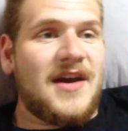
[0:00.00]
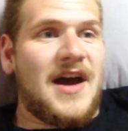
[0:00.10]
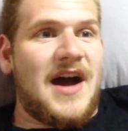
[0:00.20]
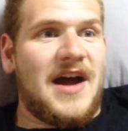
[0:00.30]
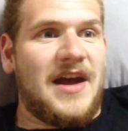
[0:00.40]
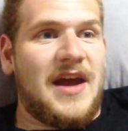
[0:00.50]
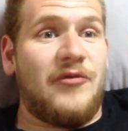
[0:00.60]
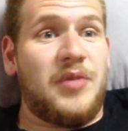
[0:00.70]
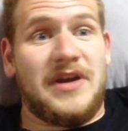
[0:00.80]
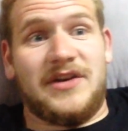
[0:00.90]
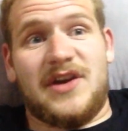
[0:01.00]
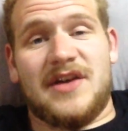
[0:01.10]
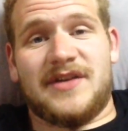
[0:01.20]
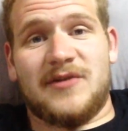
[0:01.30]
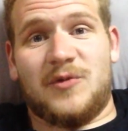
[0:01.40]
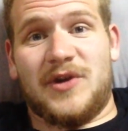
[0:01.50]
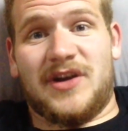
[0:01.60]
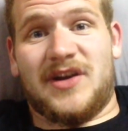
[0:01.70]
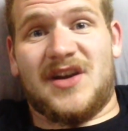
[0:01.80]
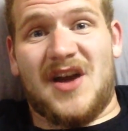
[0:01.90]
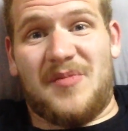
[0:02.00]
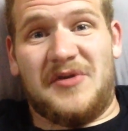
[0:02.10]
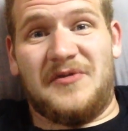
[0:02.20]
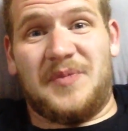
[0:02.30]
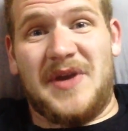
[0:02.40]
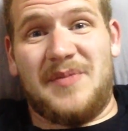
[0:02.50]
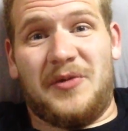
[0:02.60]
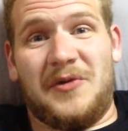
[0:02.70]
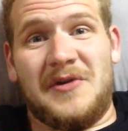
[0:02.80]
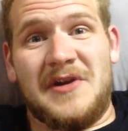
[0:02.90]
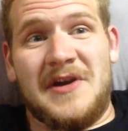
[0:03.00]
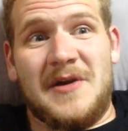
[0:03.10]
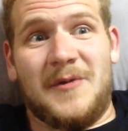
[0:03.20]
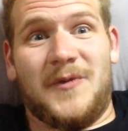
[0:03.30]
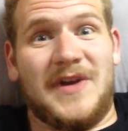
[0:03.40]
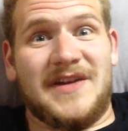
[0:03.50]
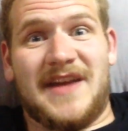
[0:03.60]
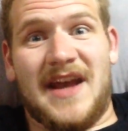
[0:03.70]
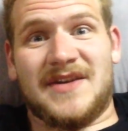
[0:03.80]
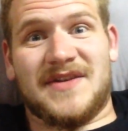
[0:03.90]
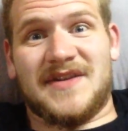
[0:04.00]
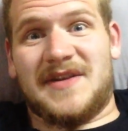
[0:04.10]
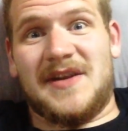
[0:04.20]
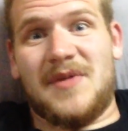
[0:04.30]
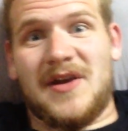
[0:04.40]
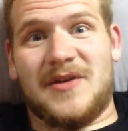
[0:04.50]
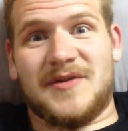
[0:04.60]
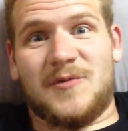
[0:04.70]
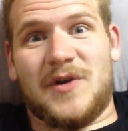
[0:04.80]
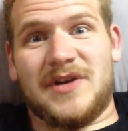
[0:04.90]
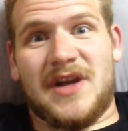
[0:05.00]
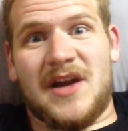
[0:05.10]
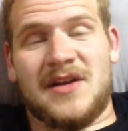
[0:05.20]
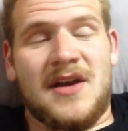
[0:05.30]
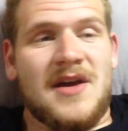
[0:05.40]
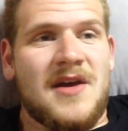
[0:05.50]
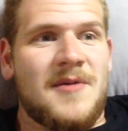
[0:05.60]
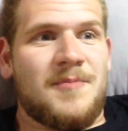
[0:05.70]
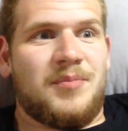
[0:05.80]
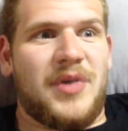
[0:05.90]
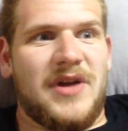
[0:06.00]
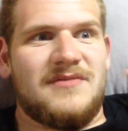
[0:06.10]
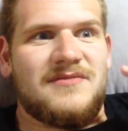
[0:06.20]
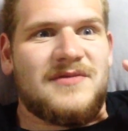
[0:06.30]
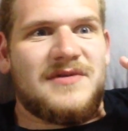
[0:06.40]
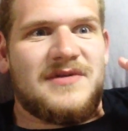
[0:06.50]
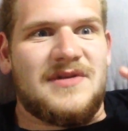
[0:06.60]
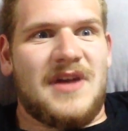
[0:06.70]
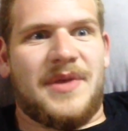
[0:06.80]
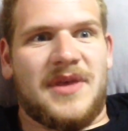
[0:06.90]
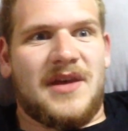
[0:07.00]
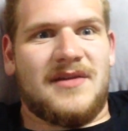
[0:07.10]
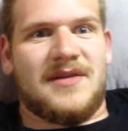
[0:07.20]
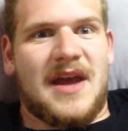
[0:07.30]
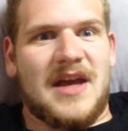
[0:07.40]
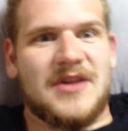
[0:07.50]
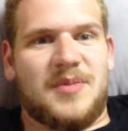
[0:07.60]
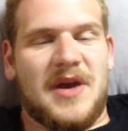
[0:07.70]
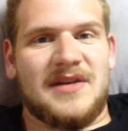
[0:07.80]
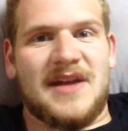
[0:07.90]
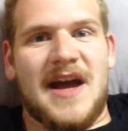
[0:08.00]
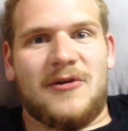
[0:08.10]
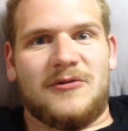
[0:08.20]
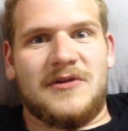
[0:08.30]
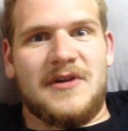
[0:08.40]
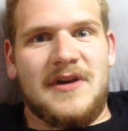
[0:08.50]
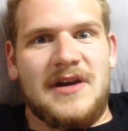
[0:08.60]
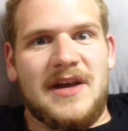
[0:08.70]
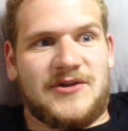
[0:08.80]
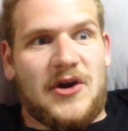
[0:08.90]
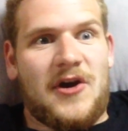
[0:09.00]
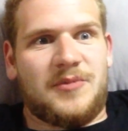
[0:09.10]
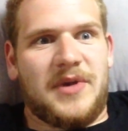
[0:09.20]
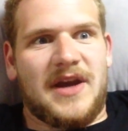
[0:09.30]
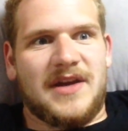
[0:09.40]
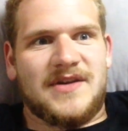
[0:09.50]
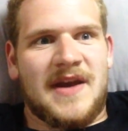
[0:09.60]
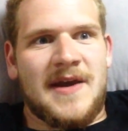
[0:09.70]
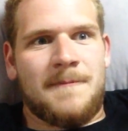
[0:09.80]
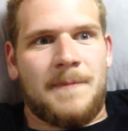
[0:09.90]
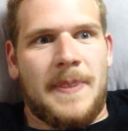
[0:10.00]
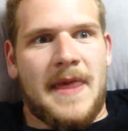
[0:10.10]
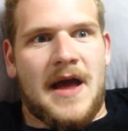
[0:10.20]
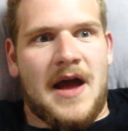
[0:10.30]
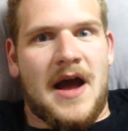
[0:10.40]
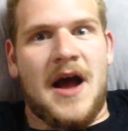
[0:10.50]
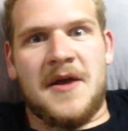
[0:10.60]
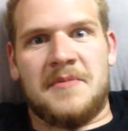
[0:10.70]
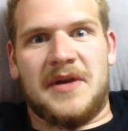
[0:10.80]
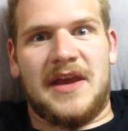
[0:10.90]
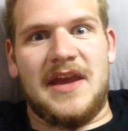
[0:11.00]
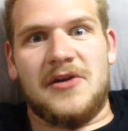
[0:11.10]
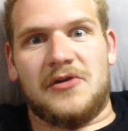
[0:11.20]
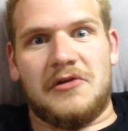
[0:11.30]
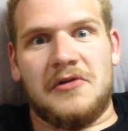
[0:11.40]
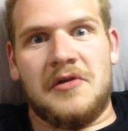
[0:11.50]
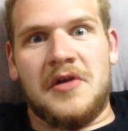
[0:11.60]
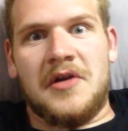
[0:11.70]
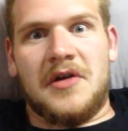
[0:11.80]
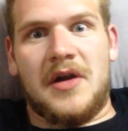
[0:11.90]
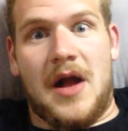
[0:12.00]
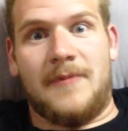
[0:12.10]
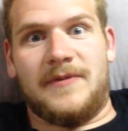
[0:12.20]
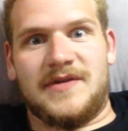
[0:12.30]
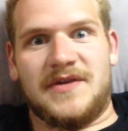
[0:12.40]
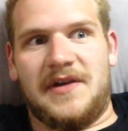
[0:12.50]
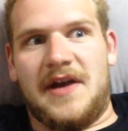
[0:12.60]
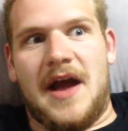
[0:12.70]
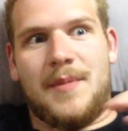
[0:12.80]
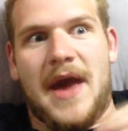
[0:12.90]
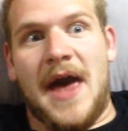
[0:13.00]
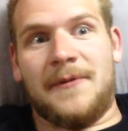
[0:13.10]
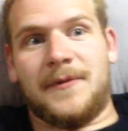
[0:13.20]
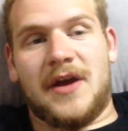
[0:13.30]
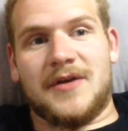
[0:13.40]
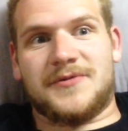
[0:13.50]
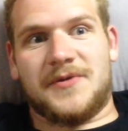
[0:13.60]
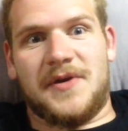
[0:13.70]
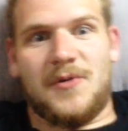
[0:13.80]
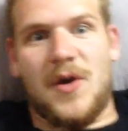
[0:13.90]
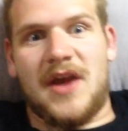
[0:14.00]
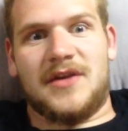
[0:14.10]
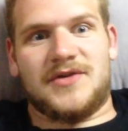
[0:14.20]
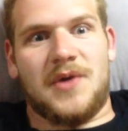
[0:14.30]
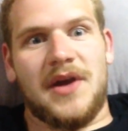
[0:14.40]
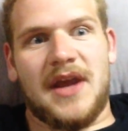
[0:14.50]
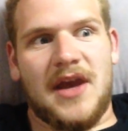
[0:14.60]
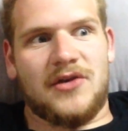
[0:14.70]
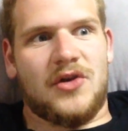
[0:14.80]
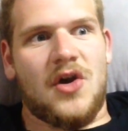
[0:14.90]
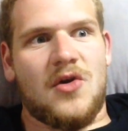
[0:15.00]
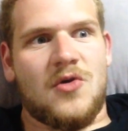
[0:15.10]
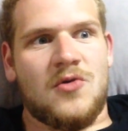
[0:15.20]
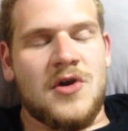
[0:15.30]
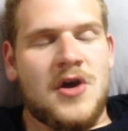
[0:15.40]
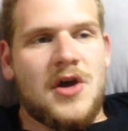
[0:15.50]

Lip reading: I have been in contact with a couple of people via texts and emails and whatnot, but nothing has panned out. It's hard because I'm here. Obviously, I'm half a country away, so I can't go